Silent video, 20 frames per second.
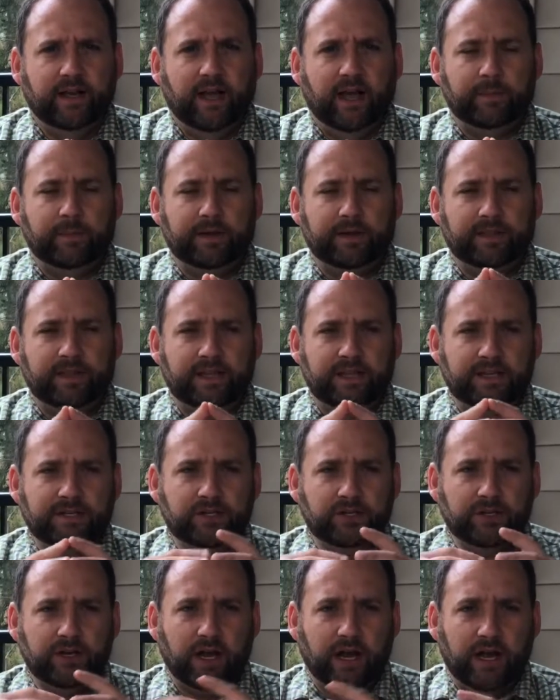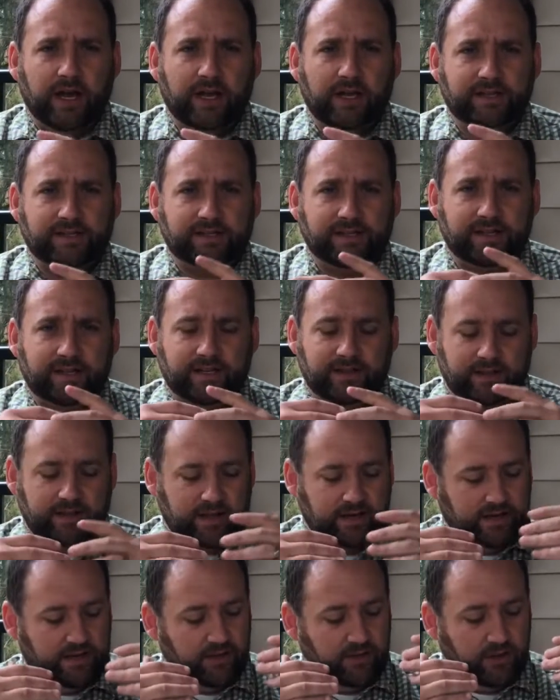I mean, these are guys
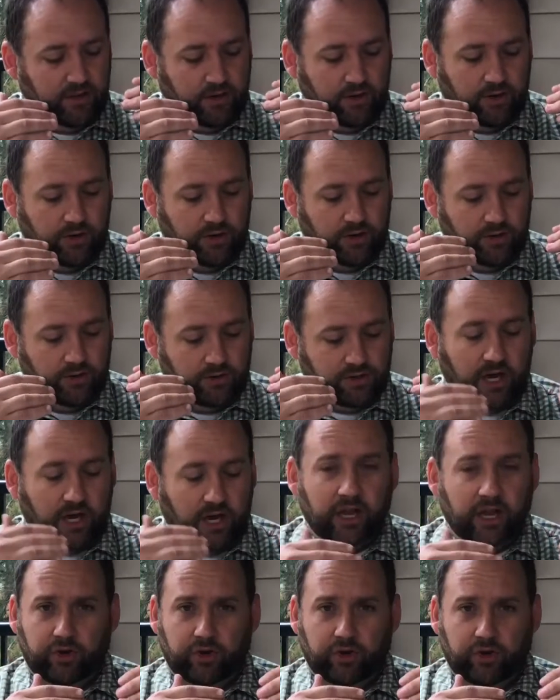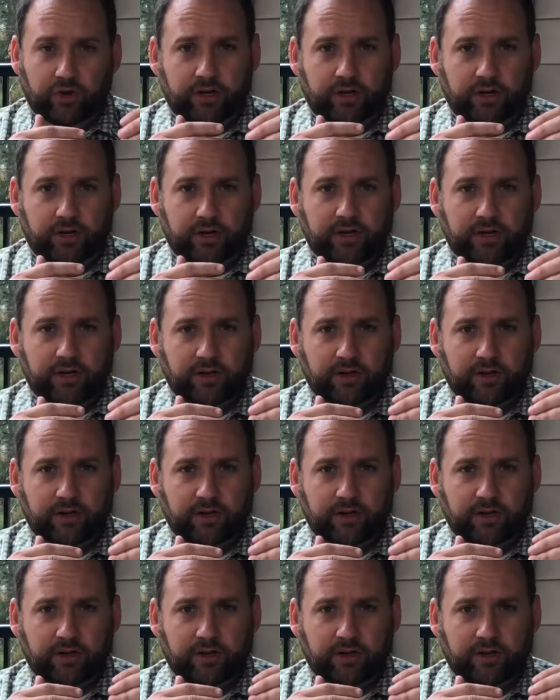that in their childhood,